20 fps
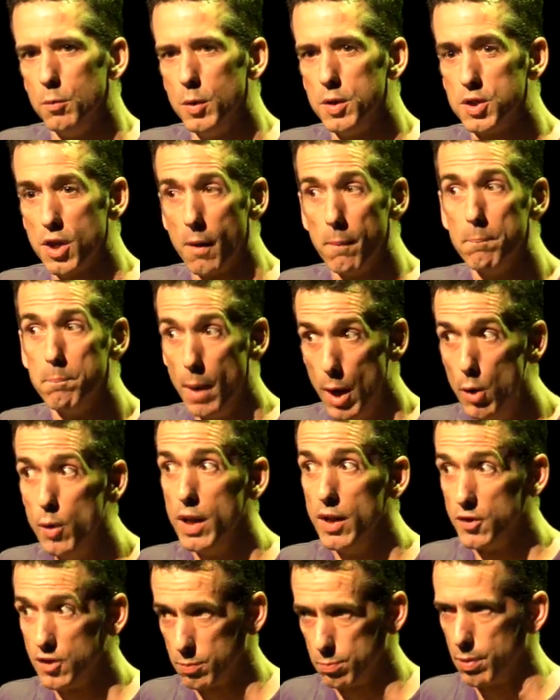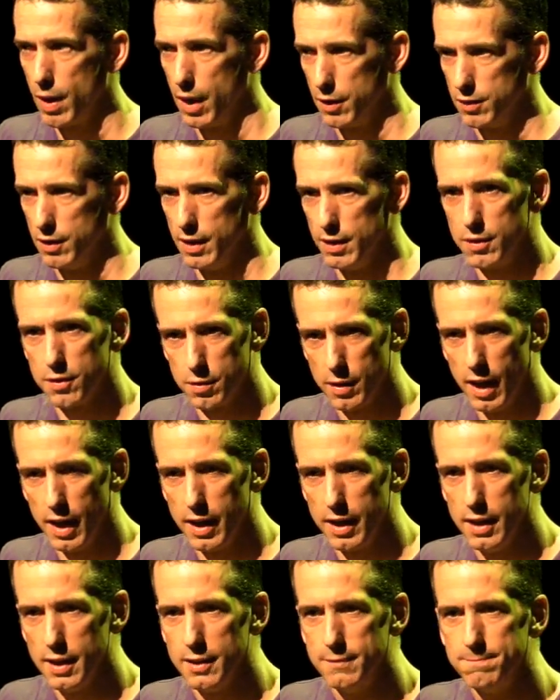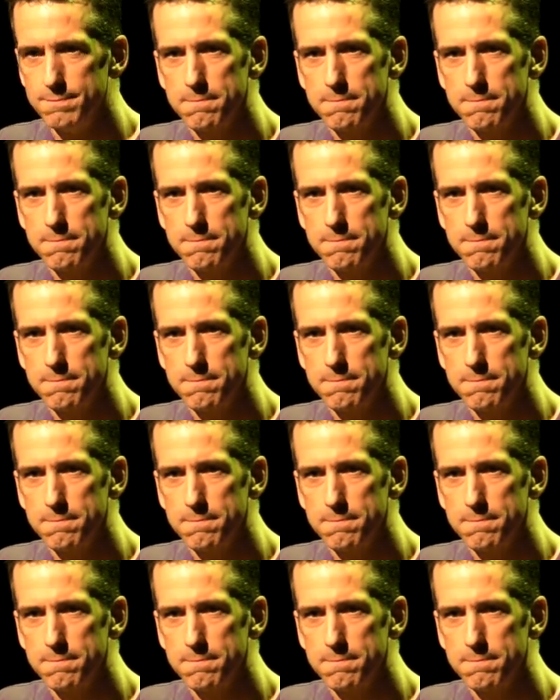which are bonus presents, right?